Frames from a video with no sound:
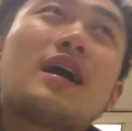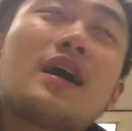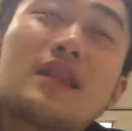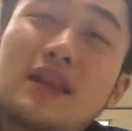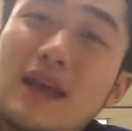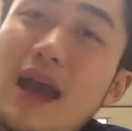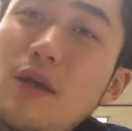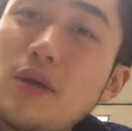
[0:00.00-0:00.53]
And
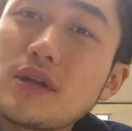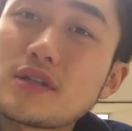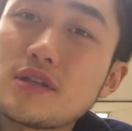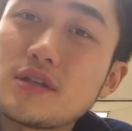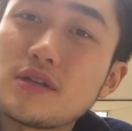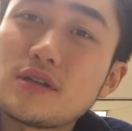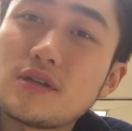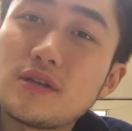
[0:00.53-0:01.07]
the
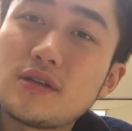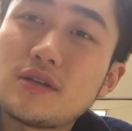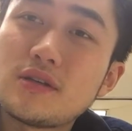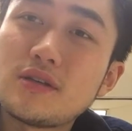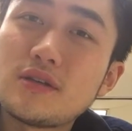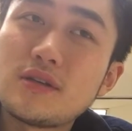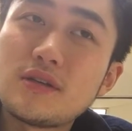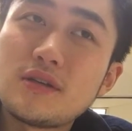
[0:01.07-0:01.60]
character
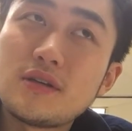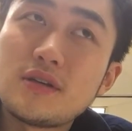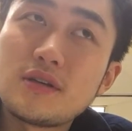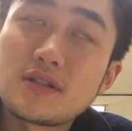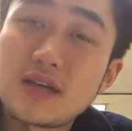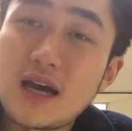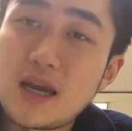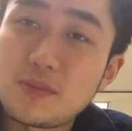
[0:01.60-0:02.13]

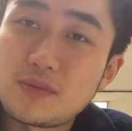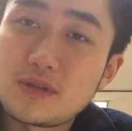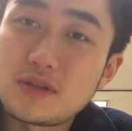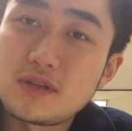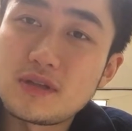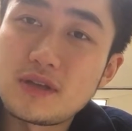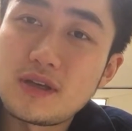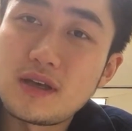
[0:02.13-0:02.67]

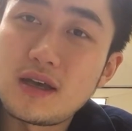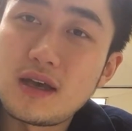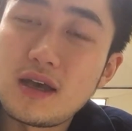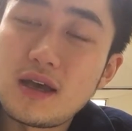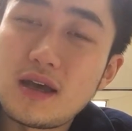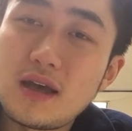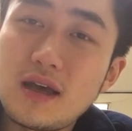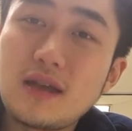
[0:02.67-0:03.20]
types
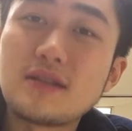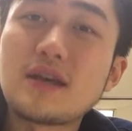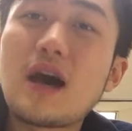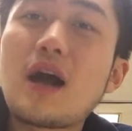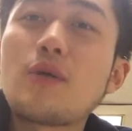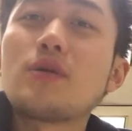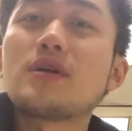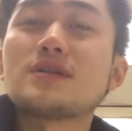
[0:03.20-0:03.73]
and
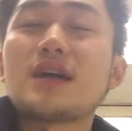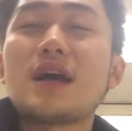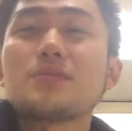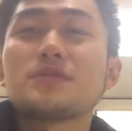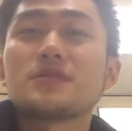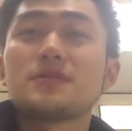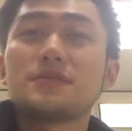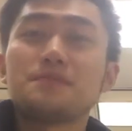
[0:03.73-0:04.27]
aria
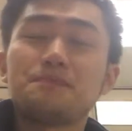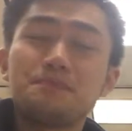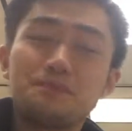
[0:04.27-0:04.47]
types.